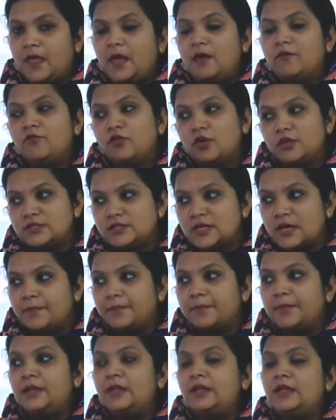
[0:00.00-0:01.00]
For
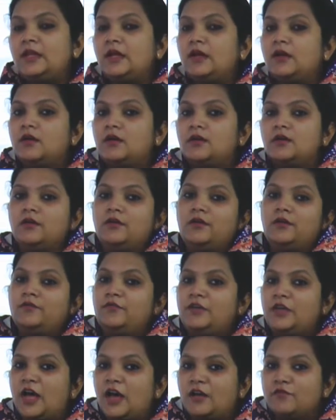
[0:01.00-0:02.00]
example,
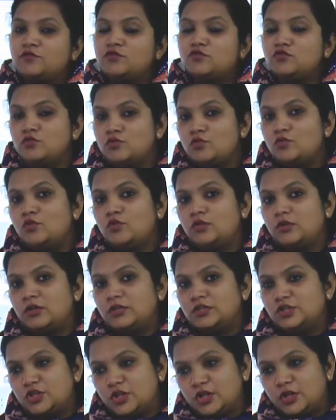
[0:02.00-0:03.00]
we have two
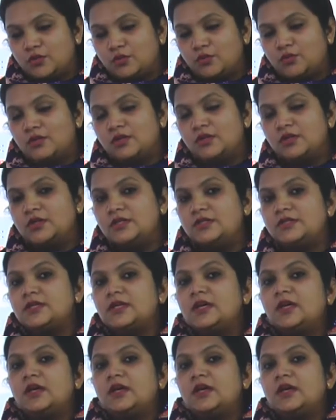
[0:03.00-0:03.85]
shareholders,